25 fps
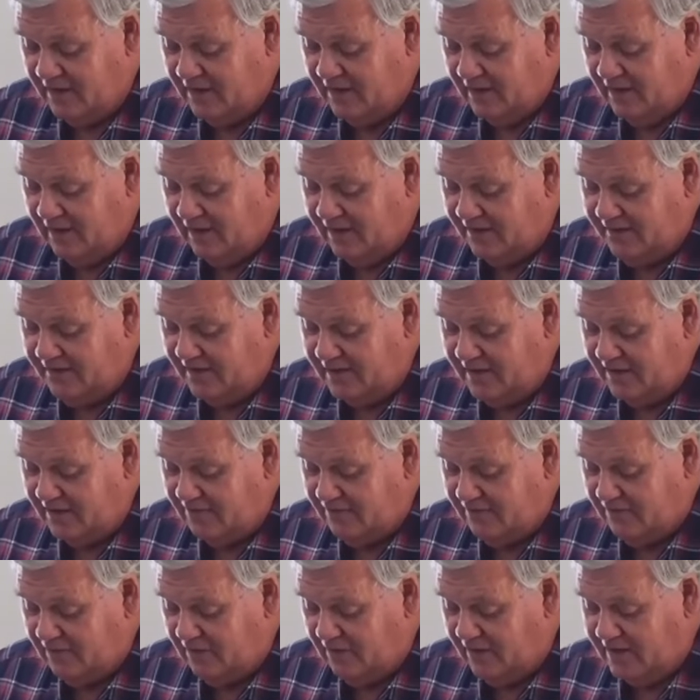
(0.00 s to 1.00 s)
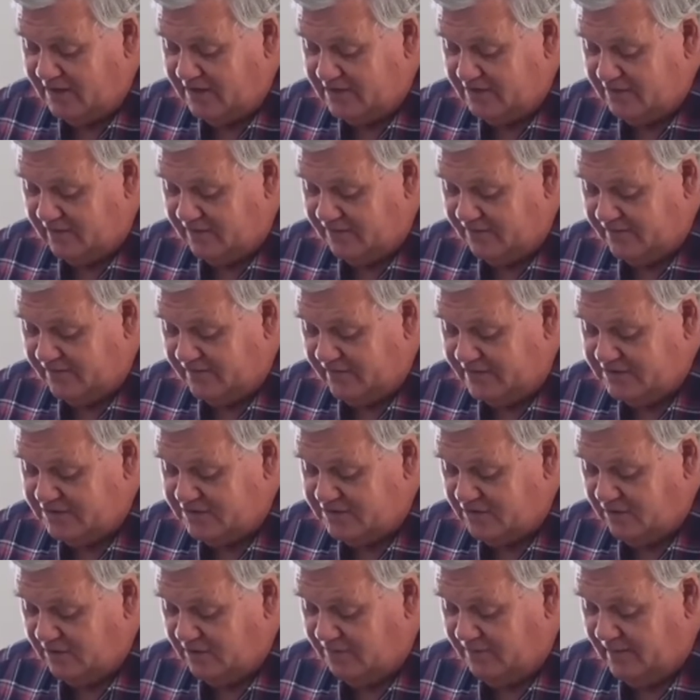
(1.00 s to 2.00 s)
I think it right to refresh
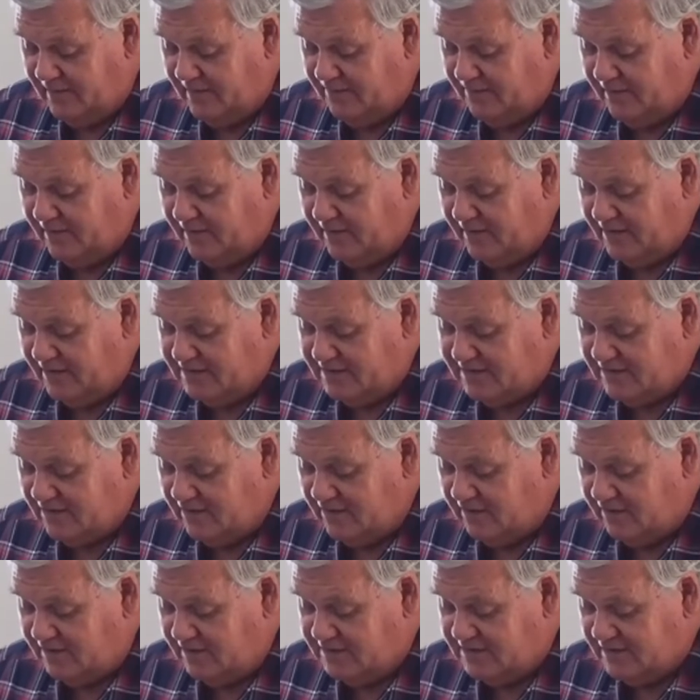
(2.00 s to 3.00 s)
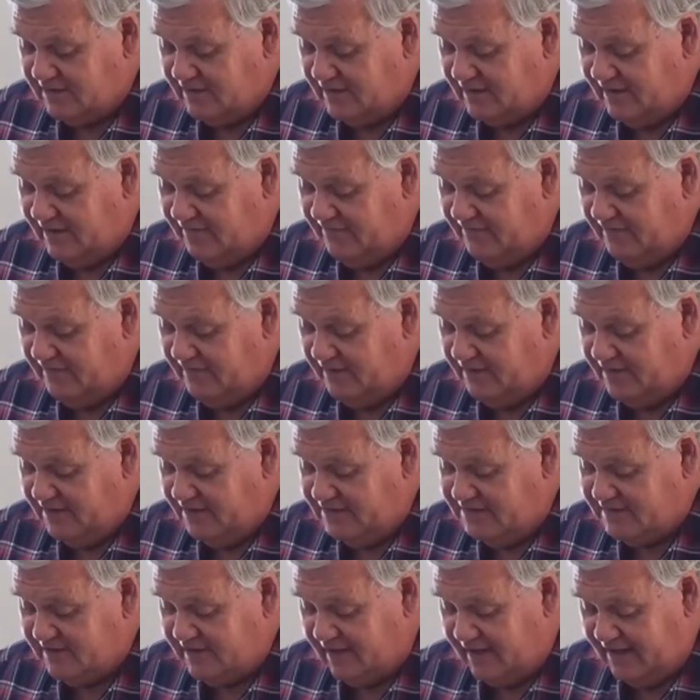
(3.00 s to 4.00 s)
your memory as long as I live in
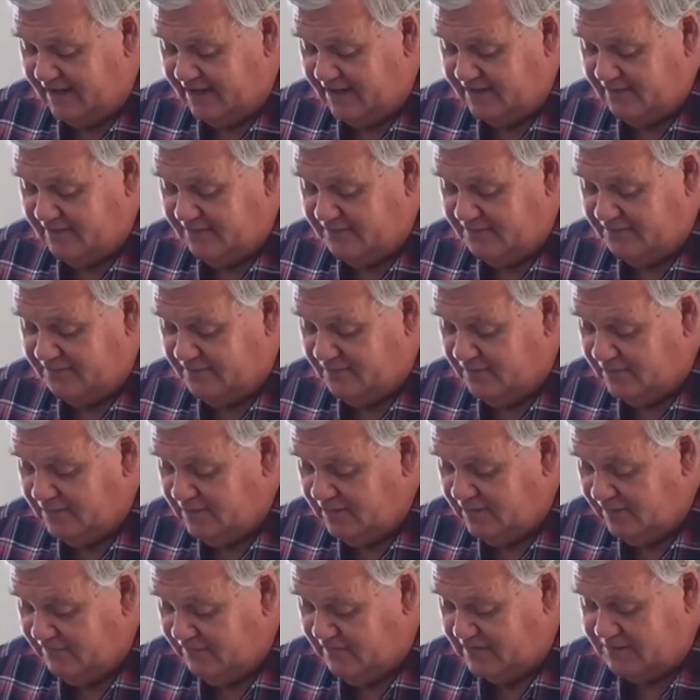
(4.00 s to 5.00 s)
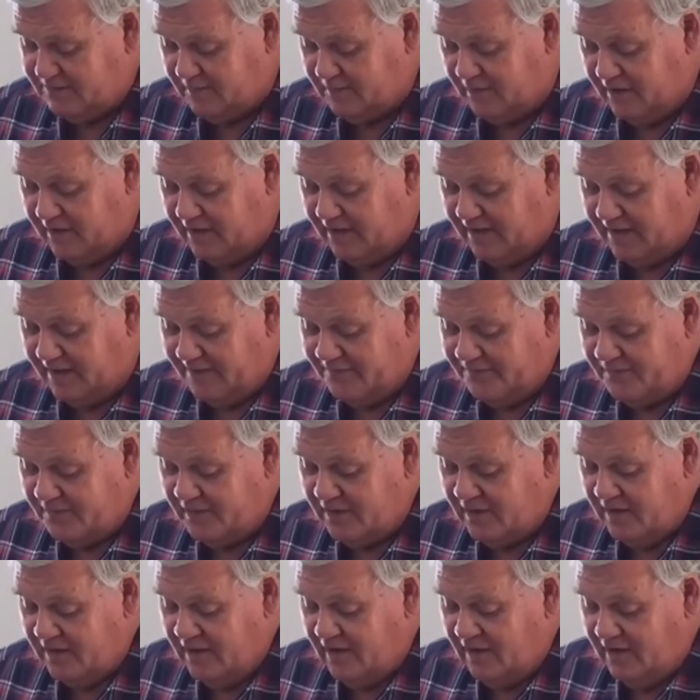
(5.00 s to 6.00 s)
this tent of this body.
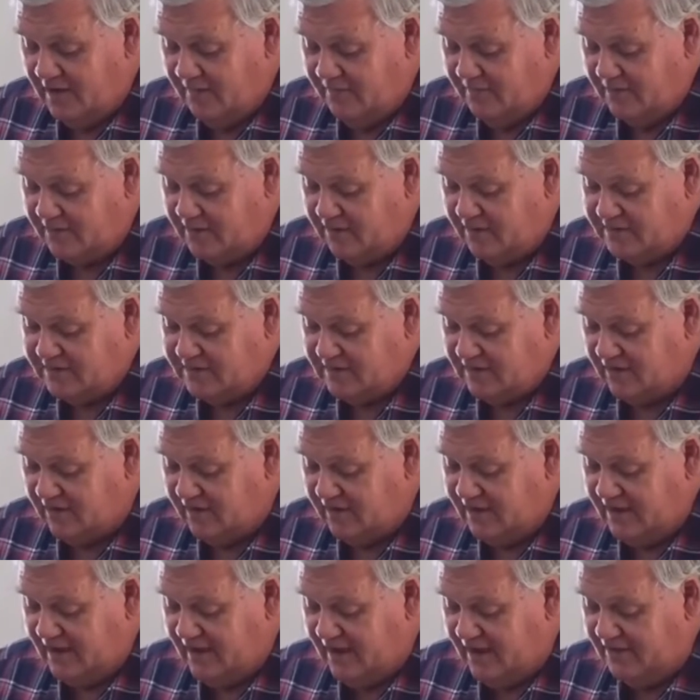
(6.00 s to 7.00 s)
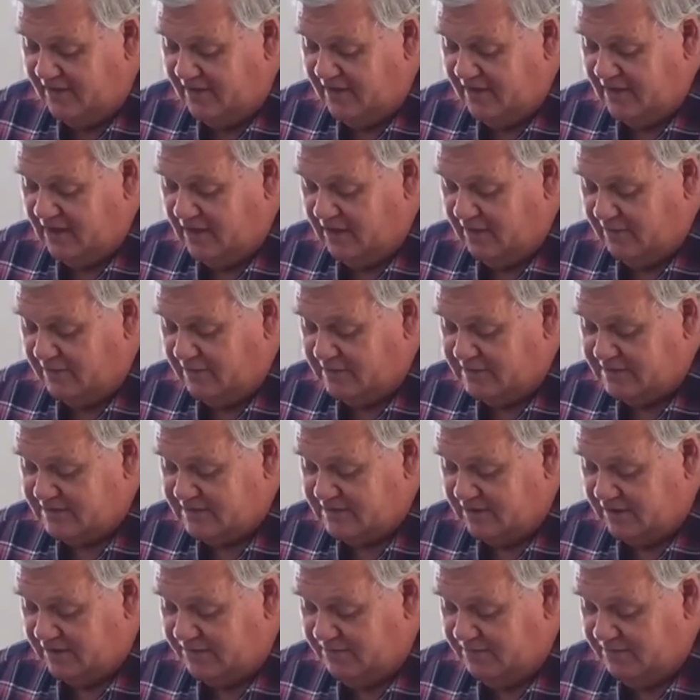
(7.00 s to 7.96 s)
Because I know that I will soon